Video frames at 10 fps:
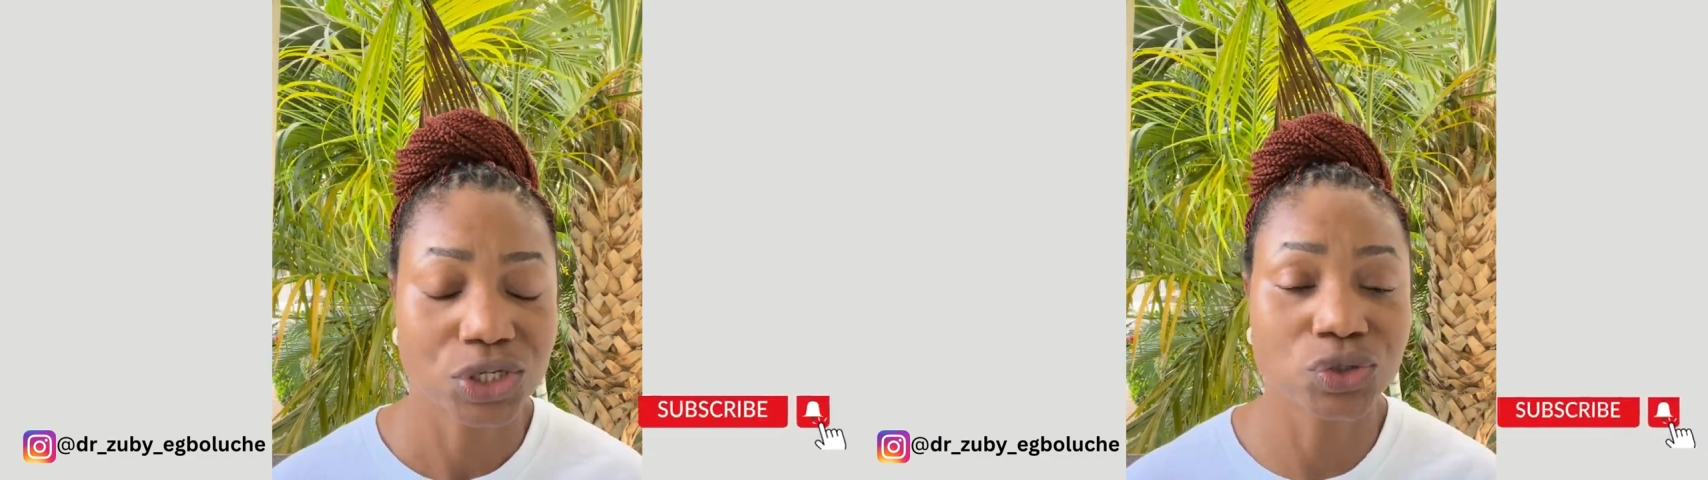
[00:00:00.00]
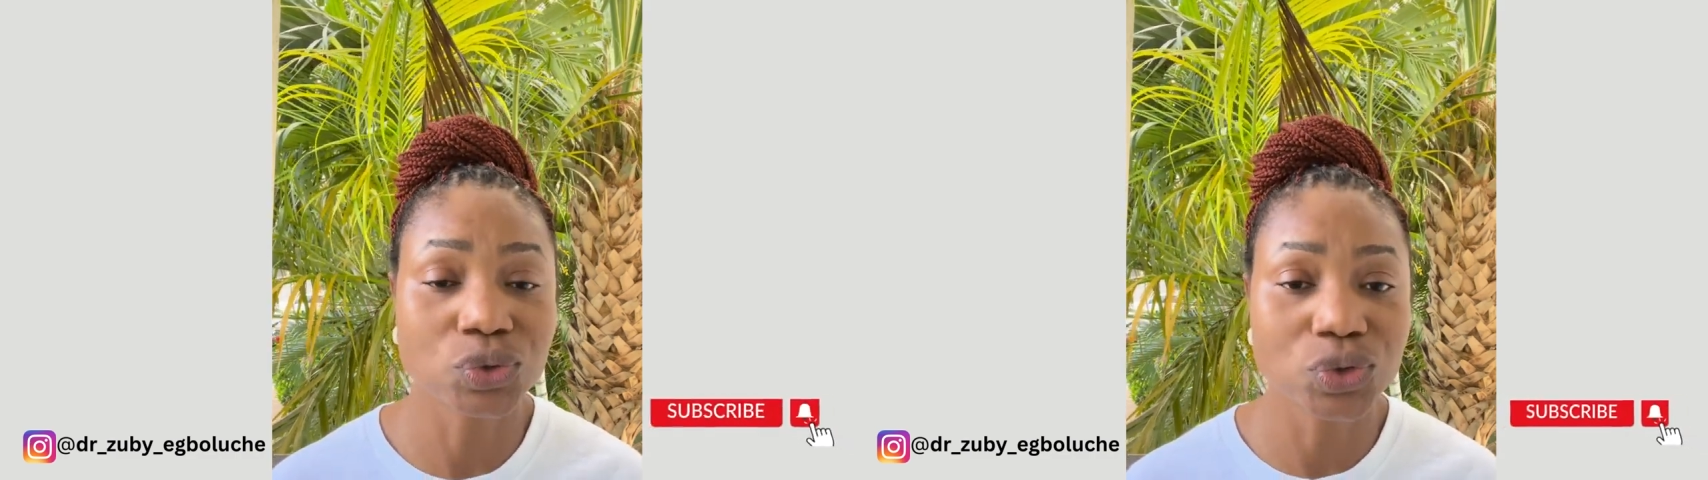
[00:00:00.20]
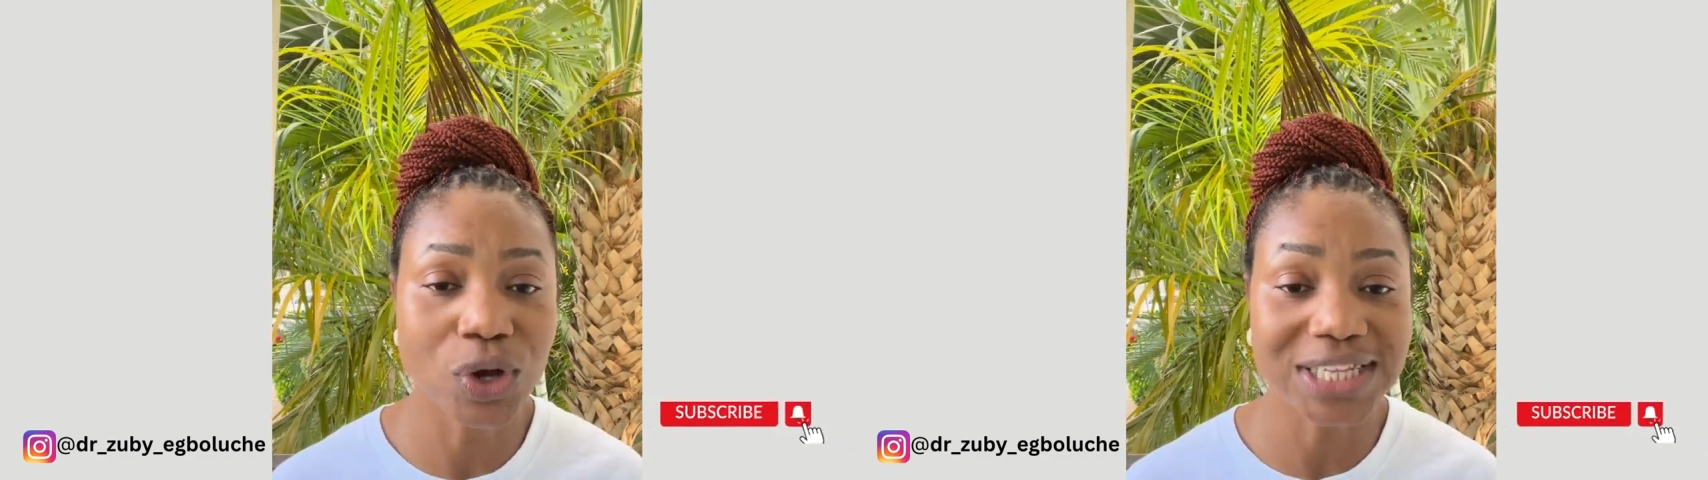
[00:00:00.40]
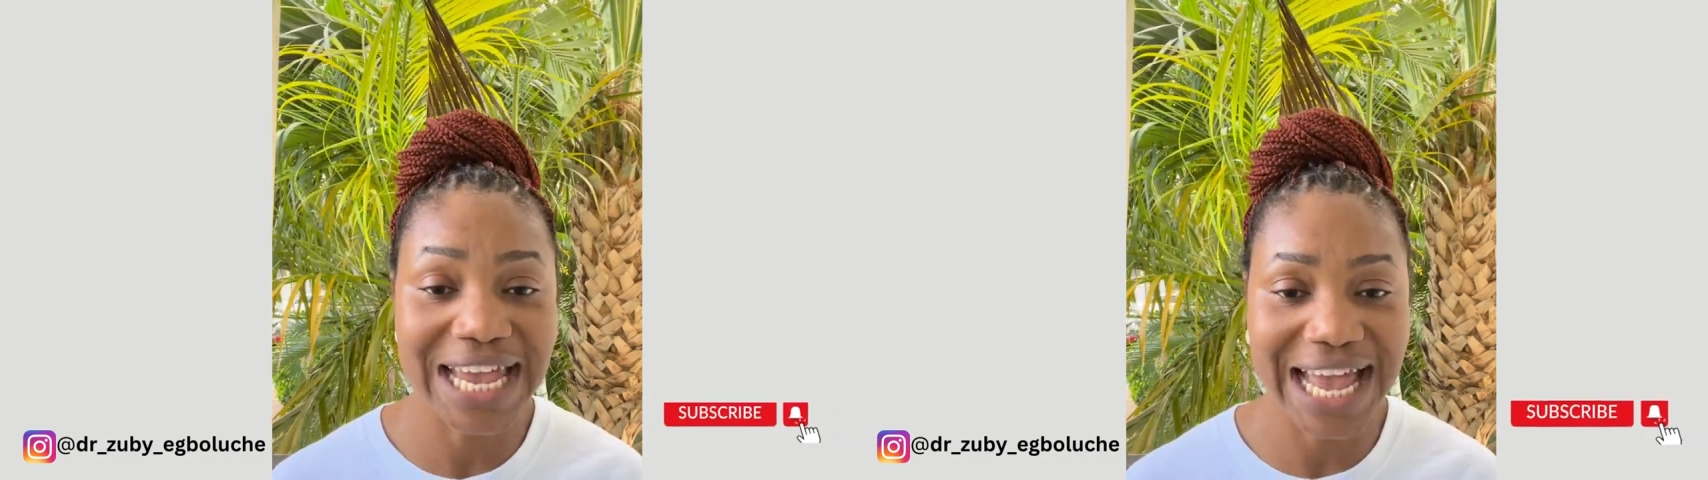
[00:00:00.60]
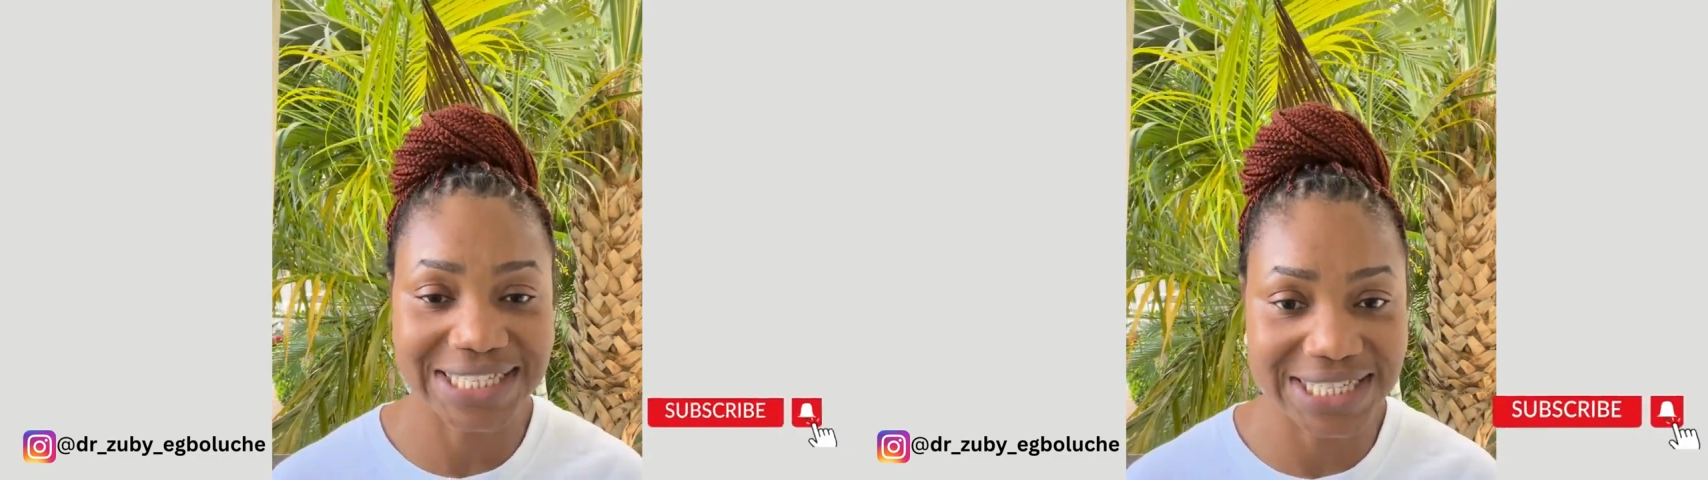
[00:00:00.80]
do not
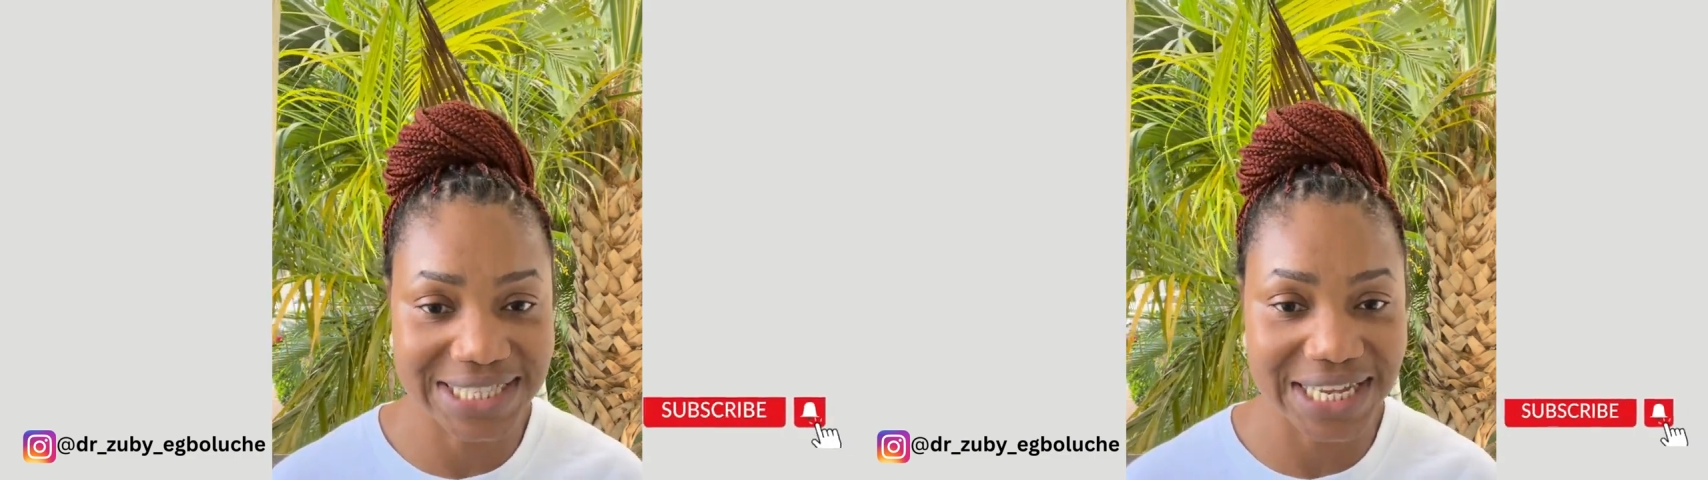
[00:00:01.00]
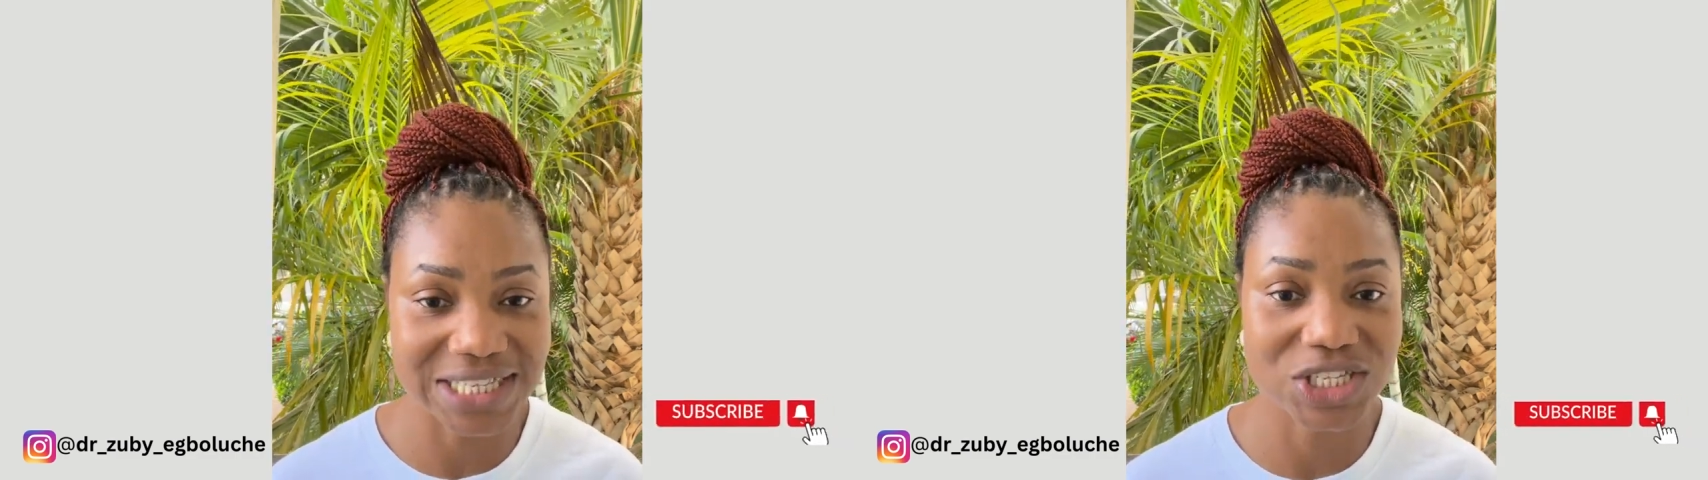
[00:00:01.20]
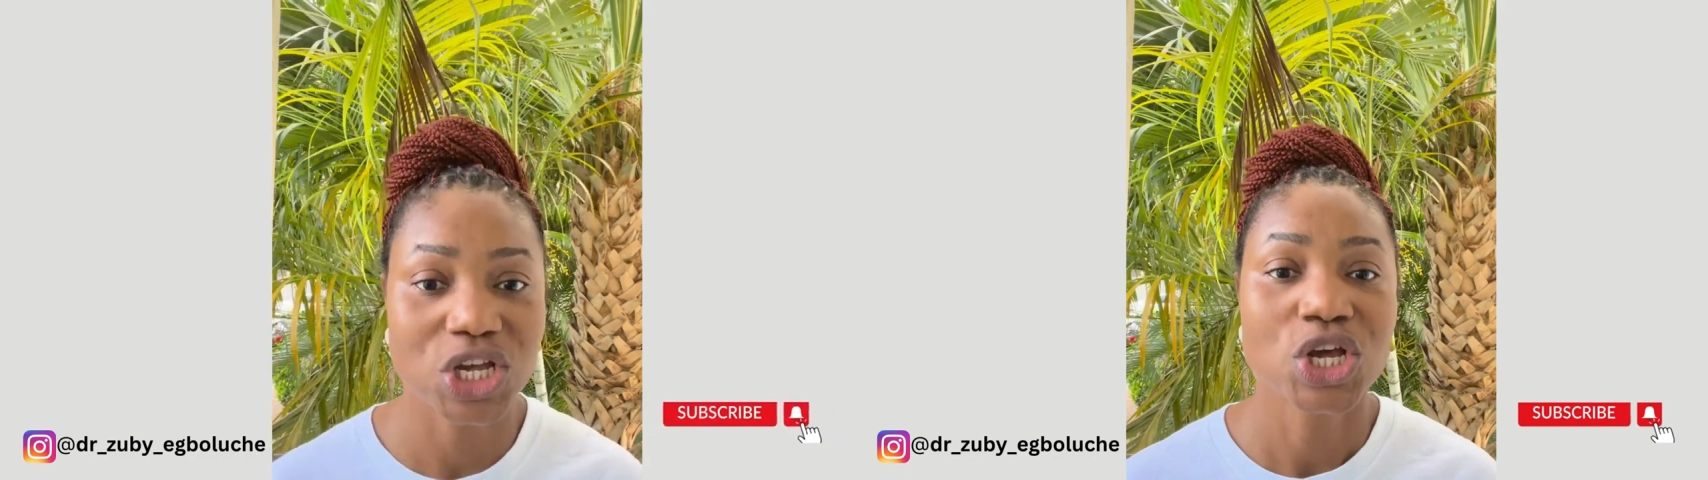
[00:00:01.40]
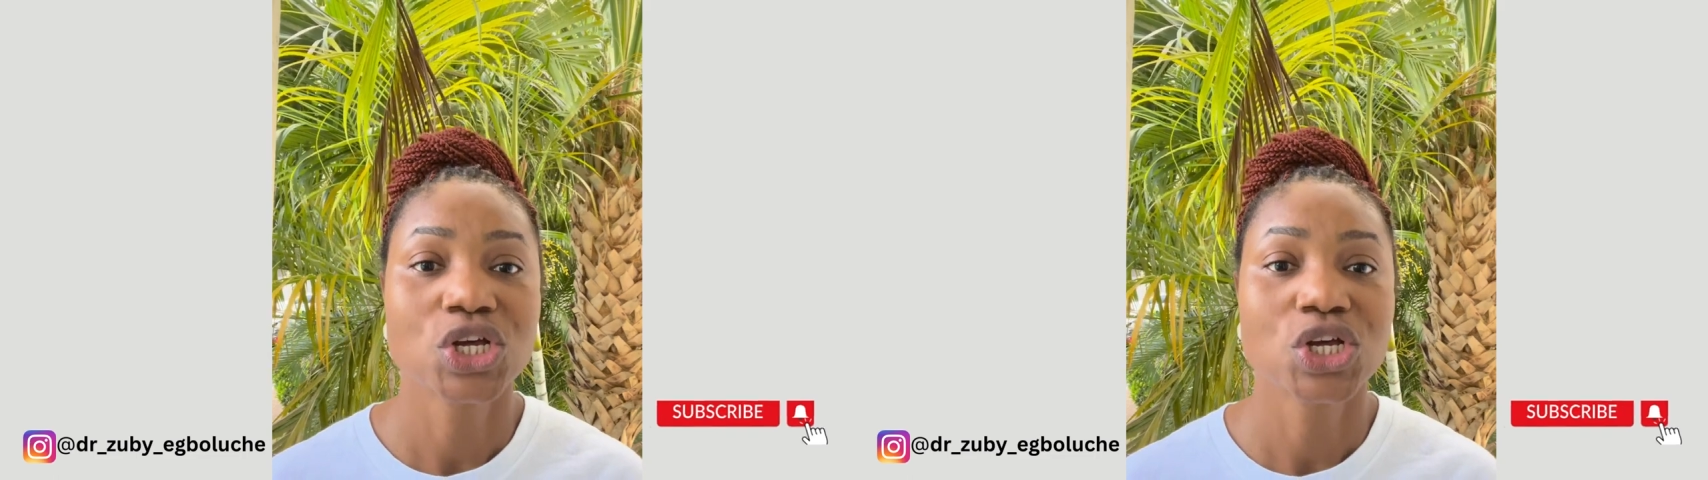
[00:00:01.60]
hesitate